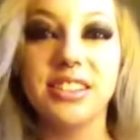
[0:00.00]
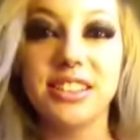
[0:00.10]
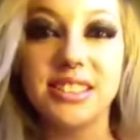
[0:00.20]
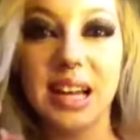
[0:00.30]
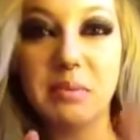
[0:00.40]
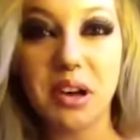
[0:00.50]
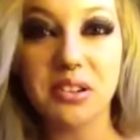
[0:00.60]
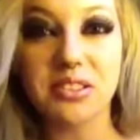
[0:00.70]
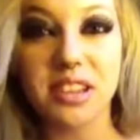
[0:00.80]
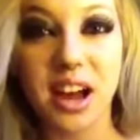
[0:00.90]

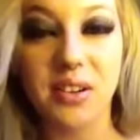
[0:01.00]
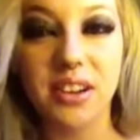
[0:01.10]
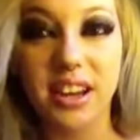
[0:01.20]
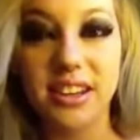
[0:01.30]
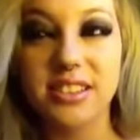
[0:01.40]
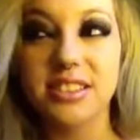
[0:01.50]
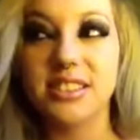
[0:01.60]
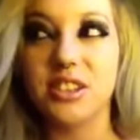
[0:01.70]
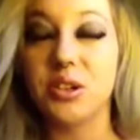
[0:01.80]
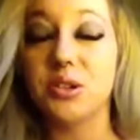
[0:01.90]
Sitemodels nowadays,
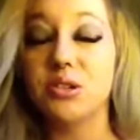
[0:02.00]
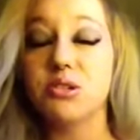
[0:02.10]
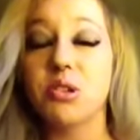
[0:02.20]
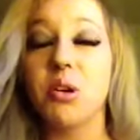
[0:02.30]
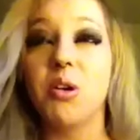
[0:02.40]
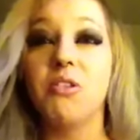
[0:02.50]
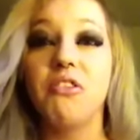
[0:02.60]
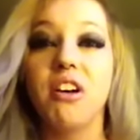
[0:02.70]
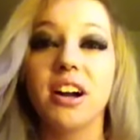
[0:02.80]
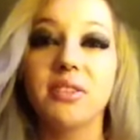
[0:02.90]
they're so
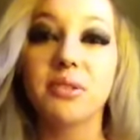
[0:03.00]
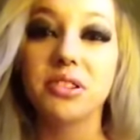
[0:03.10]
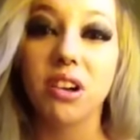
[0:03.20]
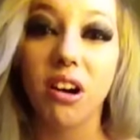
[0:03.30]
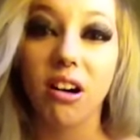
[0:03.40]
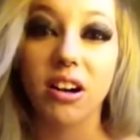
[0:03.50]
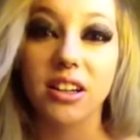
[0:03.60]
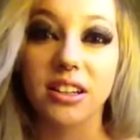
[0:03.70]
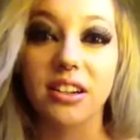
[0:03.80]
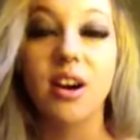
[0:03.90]
fucking
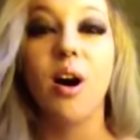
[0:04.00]
retarded.